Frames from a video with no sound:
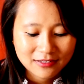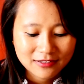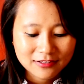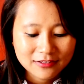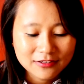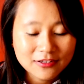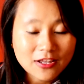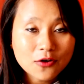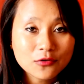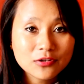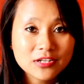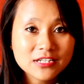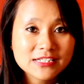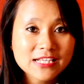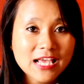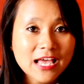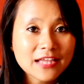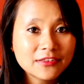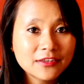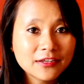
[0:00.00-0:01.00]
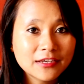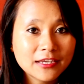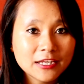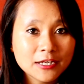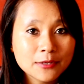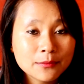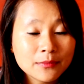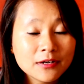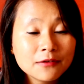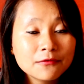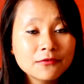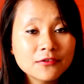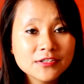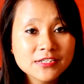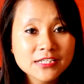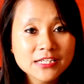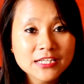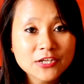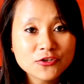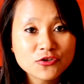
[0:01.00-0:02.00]
Now let's add the kinema. First
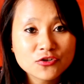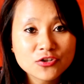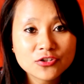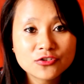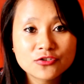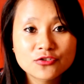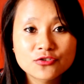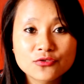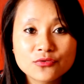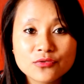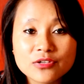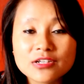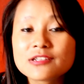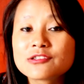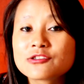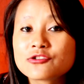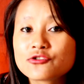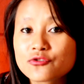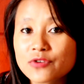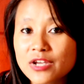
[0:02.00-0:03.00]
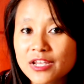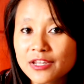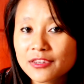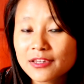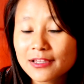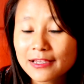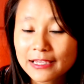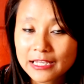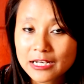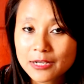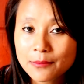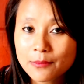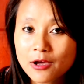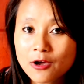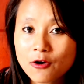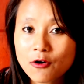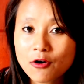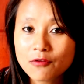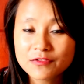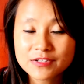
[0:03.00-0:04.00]
thing that you need to do is drain the
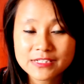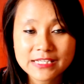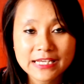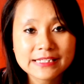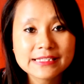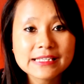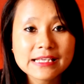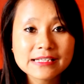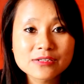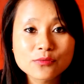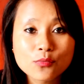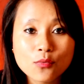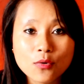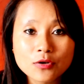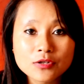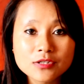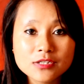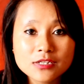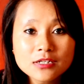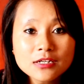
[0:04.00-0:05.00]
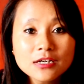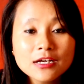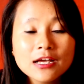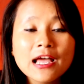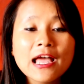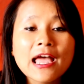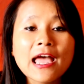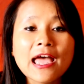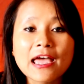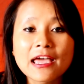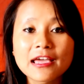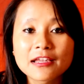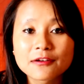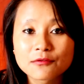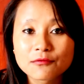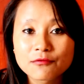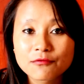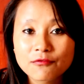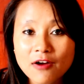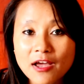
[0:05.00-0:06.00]
kinema of its excess water and
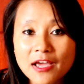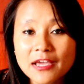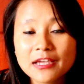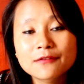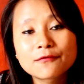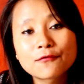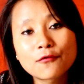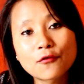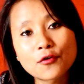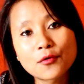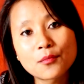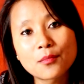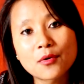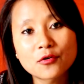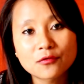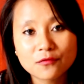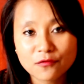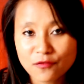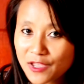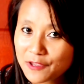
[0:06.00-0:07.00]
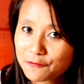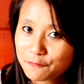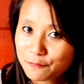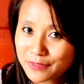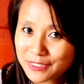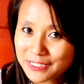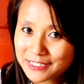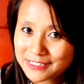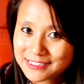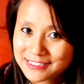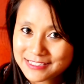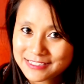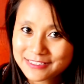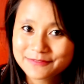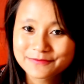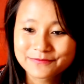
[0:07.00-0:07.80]
fry it for about 5 minutes.